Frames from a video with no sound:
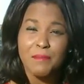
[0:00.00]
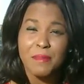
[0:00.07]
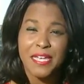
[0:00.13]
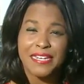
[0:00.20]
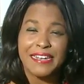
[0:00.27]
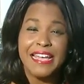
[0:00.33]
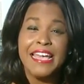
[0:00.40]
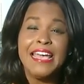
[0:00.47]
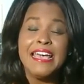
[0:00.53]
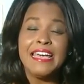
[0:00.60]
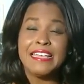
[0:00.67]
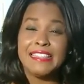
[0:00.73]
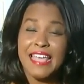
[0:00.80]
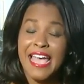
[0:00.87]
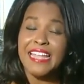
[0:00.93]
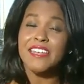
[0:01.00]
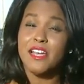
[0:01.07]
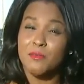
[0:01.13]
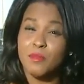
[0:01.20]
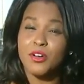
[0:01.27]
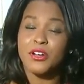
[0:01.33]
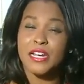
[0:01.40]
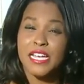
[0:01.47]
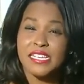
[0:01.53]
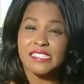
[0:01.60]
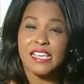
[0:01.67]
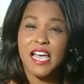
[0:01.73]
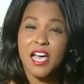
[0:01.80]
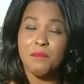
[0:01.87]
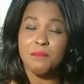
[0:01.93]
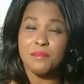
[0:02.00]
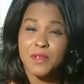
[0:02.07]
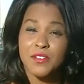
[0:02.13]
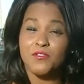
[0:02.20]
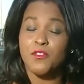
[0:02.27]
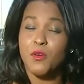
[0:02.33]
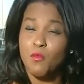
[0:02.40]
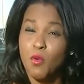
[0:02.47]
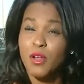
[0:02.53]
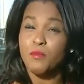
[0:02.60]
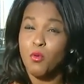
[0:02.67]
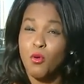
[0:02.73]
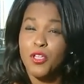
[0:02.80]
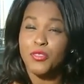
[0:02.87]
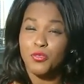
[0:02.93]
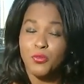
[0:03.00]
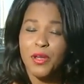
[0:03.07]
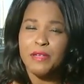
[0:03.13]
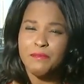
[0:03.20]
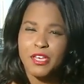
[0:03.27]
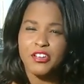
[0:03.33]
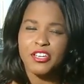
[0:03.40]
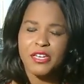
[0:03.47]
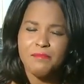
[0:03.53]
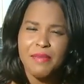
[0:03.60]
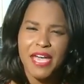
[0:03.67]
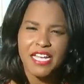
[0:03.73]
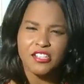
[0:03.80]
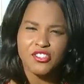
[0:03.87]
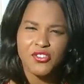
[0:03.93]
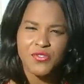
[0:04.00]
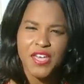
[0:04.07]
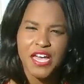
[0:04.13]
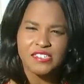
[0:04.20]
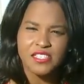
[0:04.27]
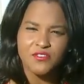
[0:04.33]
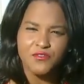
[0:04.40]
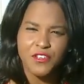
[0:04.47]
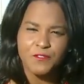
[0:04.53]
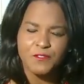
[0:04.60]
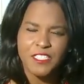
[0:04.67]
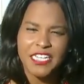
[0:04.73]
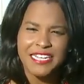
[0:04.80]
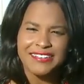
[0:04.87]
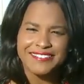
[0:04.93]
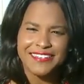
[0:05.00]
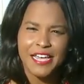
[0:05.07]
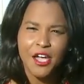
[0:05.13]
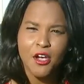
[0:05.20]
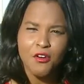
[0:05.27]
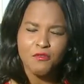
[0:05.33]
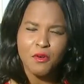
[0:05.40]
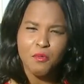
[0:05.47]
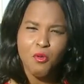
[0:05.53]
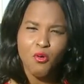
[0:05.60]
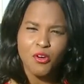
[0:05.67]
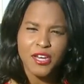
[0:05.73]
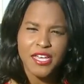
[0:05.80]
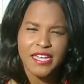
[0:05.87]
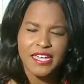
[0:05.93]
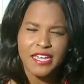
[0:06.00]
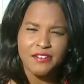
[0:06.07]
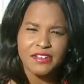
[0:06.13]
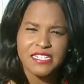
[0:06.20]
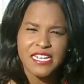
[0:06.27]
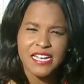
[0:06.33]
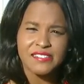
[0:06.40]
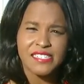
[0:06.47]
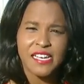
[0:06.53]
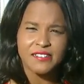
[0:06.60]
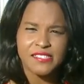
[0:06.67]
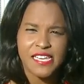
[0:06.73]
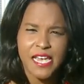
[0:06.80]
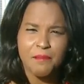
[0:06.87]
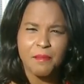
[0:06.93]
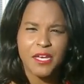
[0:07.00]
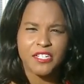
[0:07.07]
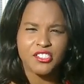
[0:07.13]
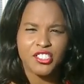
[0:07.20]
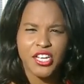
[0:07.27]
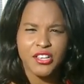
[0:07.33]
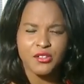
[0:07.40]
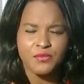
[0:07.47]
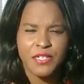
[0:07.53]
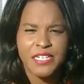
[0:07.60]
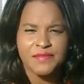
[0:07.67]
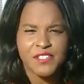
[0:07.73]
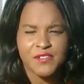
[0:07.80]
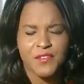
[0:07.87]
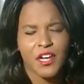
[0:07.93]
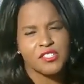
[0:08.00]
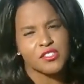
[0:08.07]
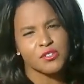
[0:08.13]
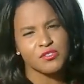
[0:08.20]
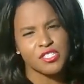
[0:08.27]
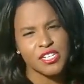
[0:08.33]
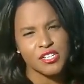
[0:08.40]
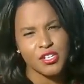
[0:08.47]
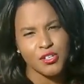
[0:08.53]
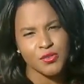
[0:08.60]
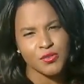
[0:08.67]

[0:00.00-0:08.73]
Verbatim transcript: weapon. That number is up from 1.3 million back in 2015. Reporting here in downtown Tampa, Shayla Reeves, Fox 13